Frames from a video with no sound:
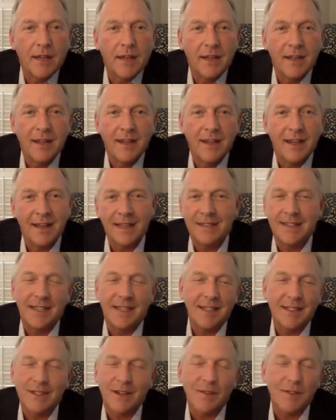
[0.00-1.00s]
And they
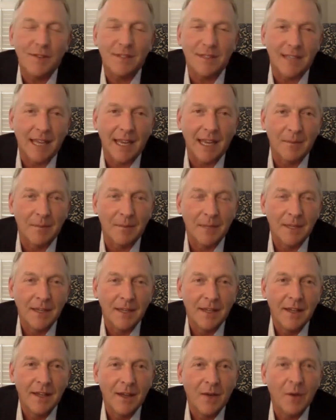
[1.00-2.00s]
said, it's all the same.
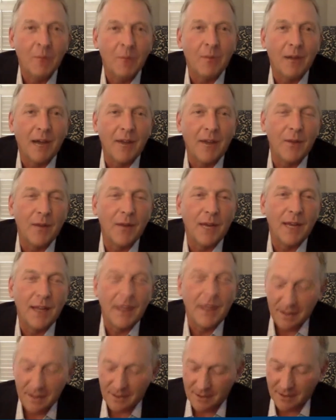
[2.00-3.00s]
Oh, and by the
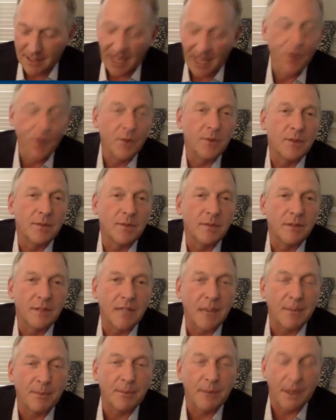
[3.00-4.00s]
way, the guy who
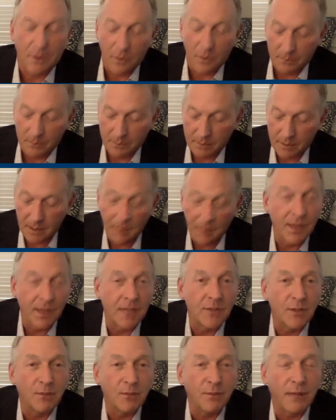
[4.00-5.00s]

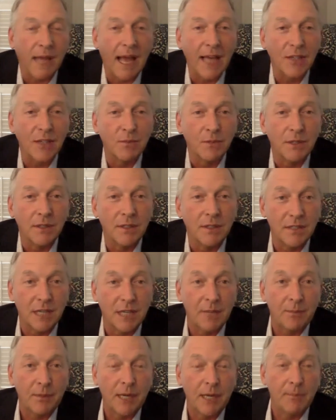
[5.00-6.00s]
invented plasma to
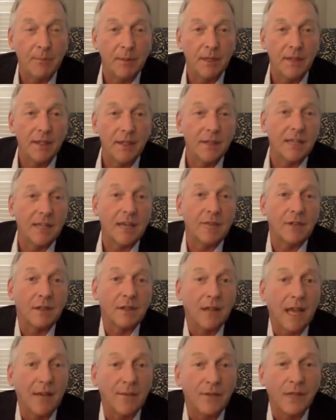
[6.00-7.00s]
separate blood that saved
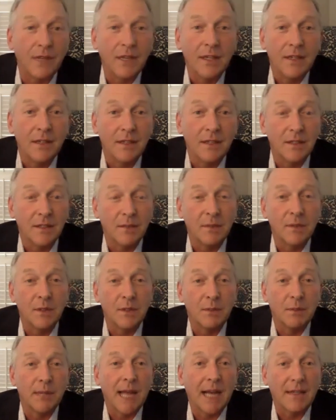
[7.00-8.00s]
your life is
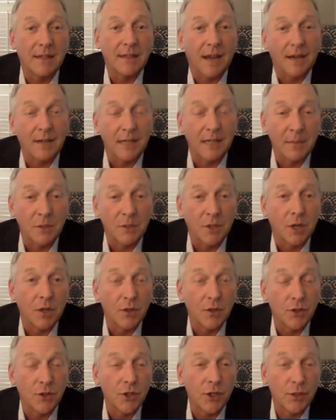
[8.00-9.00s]
a black doctor named
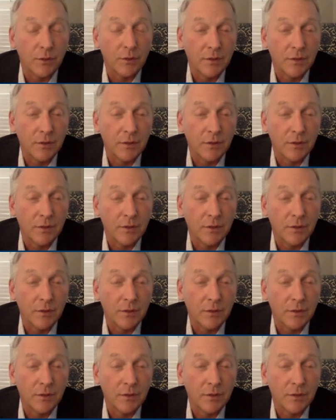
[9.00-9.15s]
Charles Drew.